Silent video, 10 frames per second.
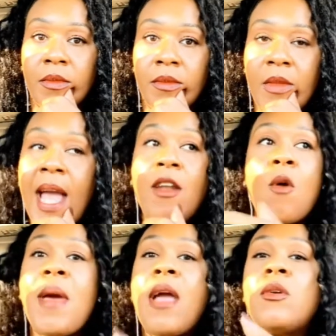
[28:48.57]
Ain't no
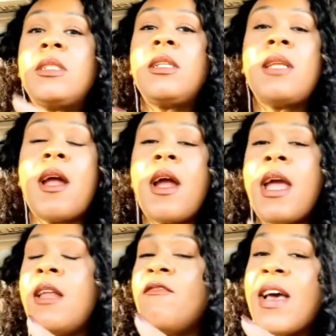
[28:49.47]
man gonna sit there
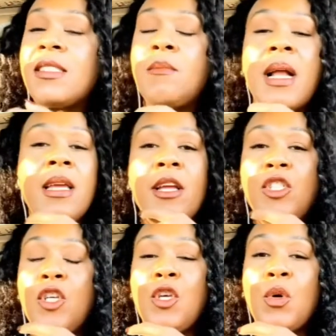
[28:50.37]
and invest money
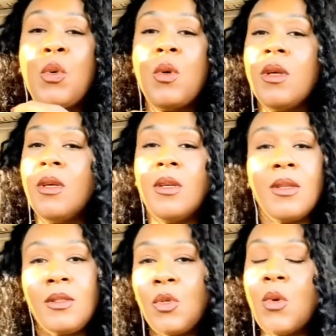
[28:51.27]
into you
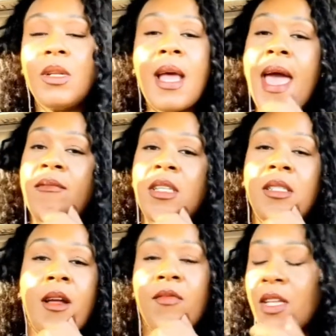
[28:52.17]
doing half the
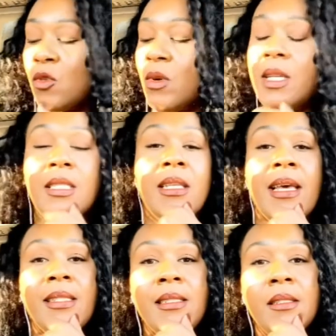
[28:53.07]
stuff that's on this
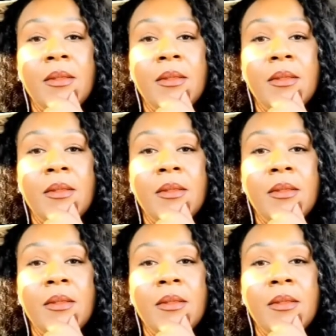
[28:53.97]
list.